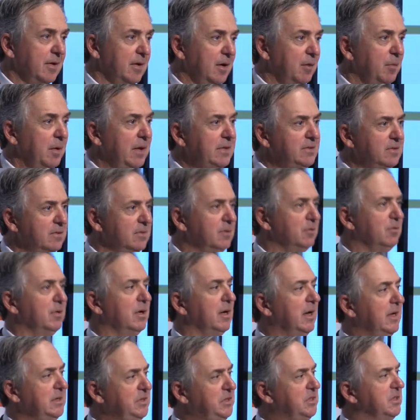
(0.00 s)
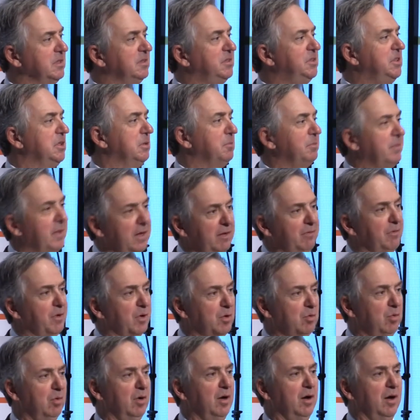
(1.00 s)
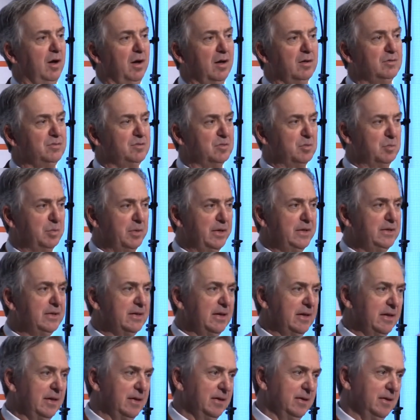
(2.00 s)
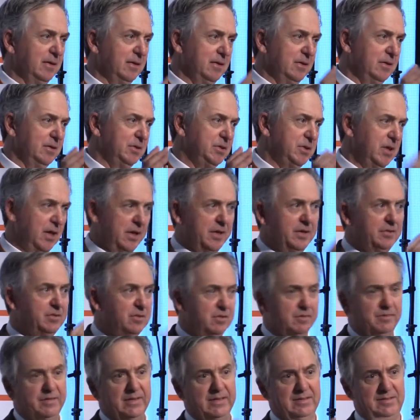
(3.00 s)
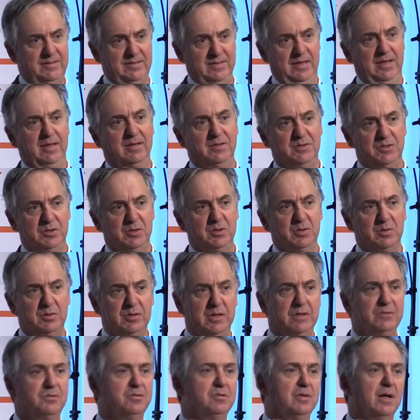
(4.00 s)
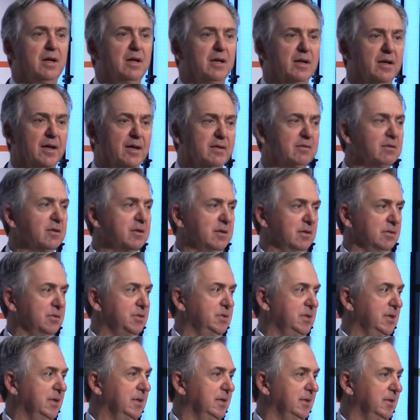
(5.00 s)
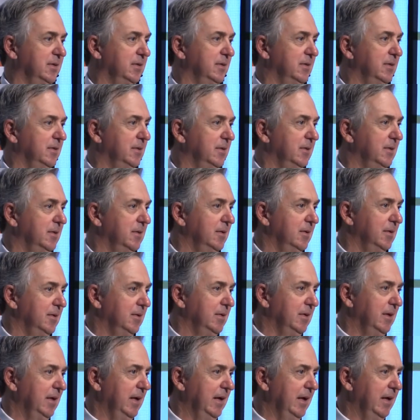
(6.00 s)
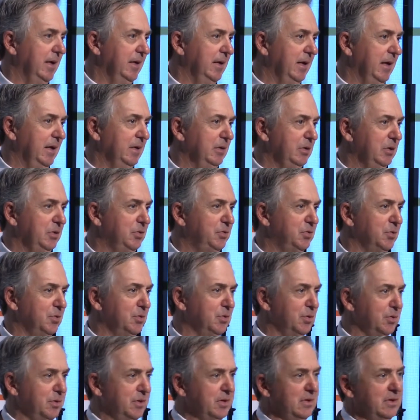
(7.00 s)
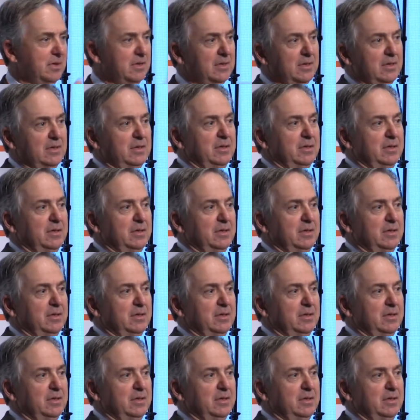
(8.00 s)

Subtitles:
Imagine the relationship that requires to bring that Chinese investor to Australian agriculture. And you saw the